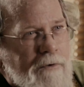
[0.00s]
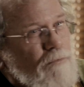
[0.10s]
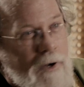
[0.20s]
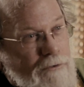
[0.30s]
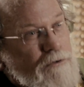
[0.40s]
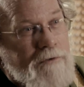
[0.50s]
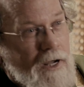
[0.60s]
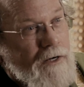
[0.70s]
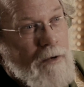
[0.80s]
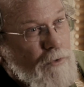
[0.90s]
Miss Whalen. You can
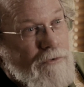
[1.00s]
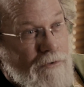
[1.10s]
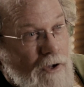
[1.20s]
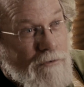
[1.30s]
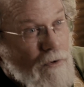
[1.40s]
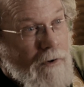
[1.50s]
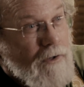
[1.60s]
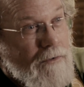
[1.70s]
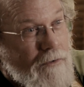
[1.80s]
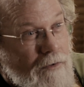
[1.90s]
take it up with the Sixth Circuit,
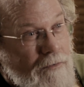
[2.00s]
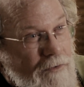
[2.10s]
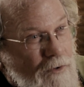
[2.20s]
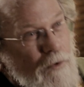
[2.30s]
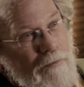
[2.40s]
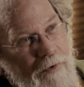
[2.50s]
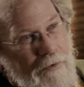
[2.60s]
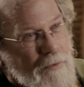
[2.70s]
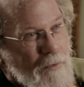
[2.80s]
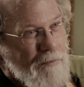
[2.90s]
the court,
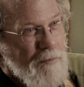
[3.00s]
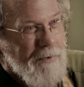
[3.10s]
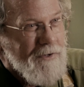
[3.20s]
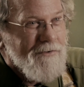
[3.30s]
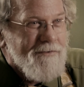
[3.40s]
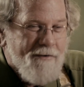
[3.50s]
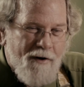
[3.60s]
Federal Court of Appeals."